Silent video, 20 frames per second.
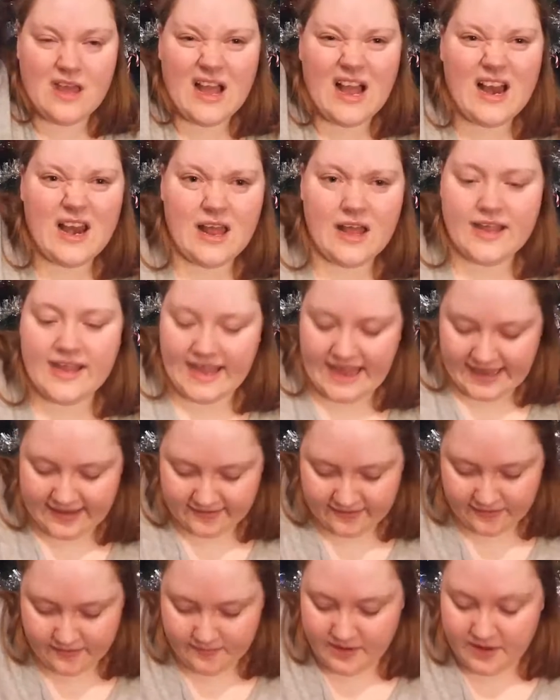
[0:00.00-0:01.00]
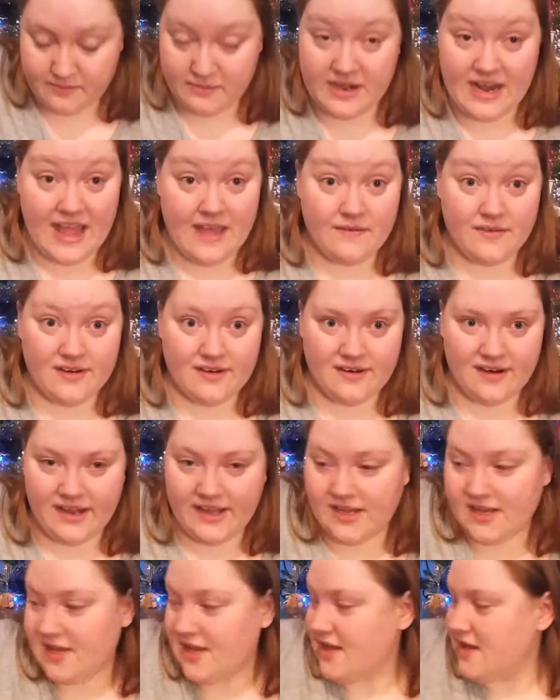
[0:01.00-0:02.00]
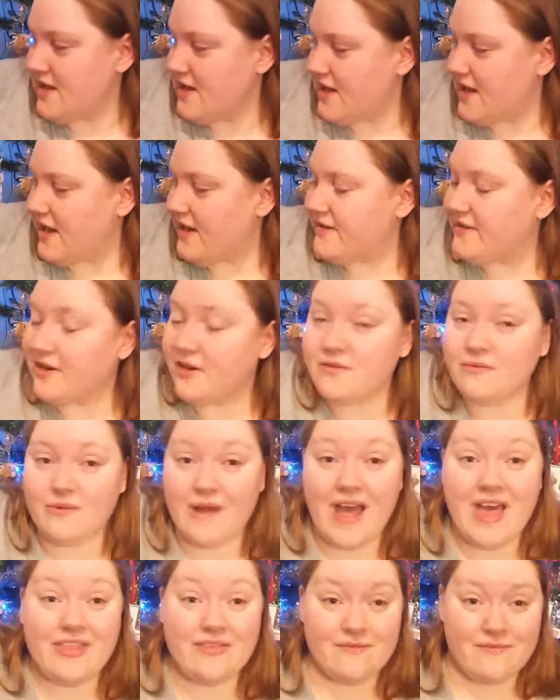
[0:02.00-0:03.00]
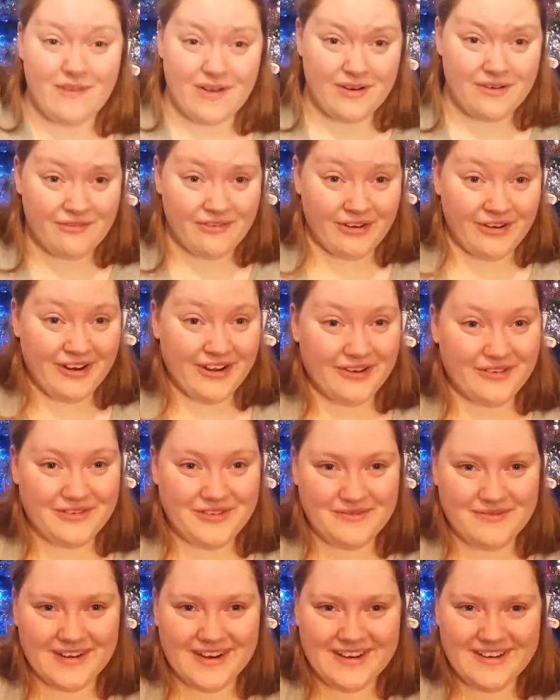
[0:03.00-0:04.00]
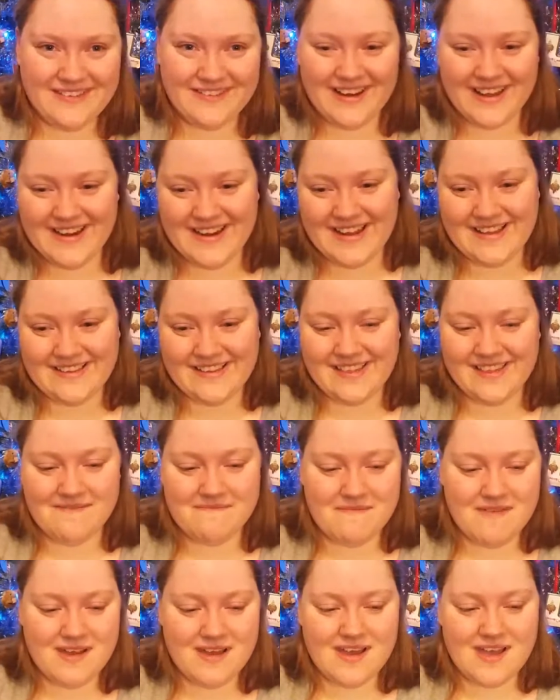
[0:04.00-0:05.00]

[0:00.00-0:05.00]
I like hats at the moment, evidently. I don't wear them very, very often, but I do like knitting them.